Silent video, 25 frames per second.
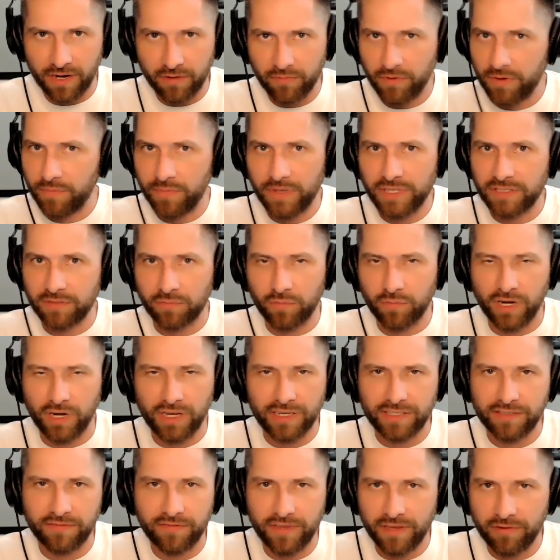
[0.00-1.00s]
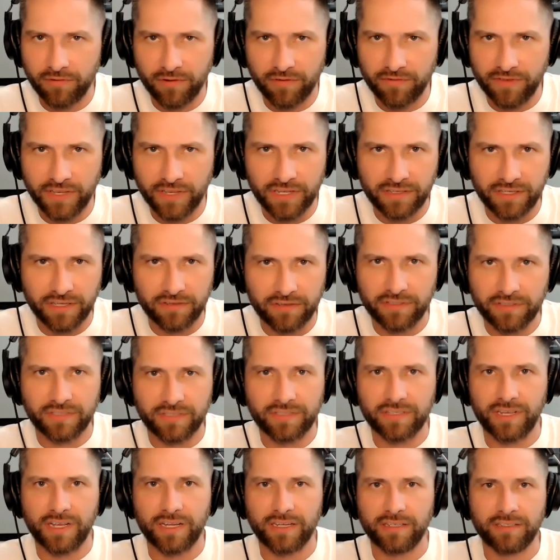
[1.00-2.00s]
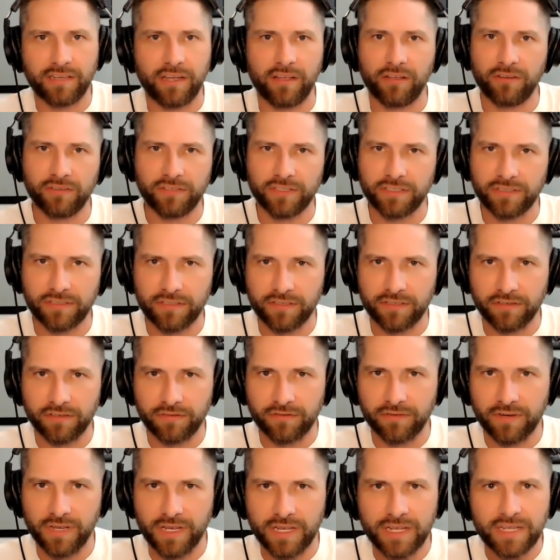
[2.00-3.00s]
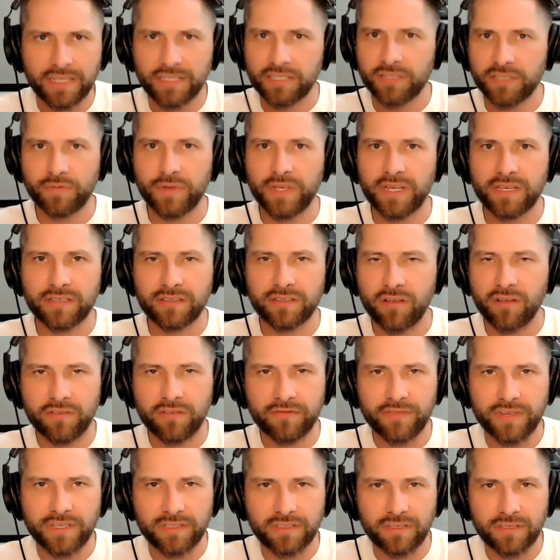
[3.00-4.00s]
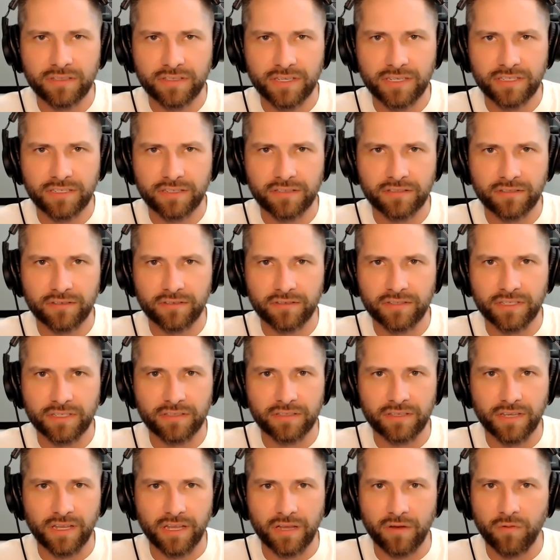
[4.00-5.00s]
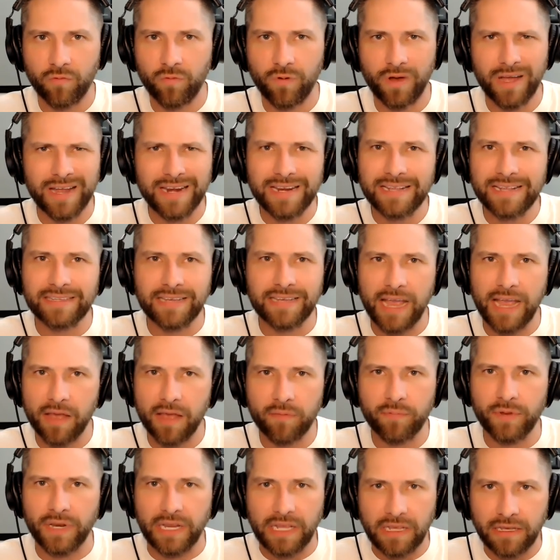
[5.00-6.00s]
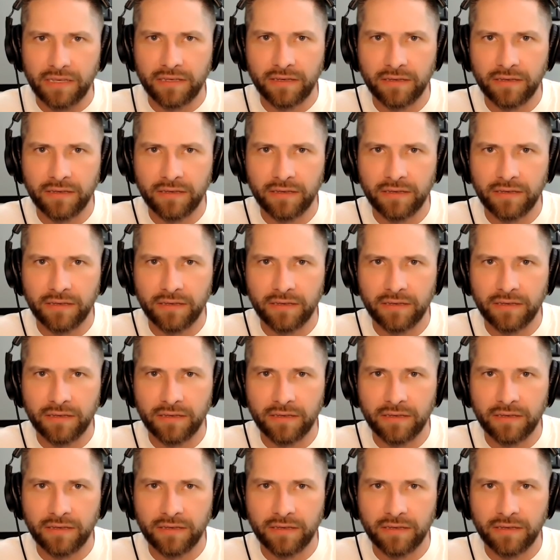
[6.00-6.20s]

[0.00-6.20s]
I wouldn't be surprised if he revealed he was a Scientologist soon, just because all of his decisions are just like, what is happening?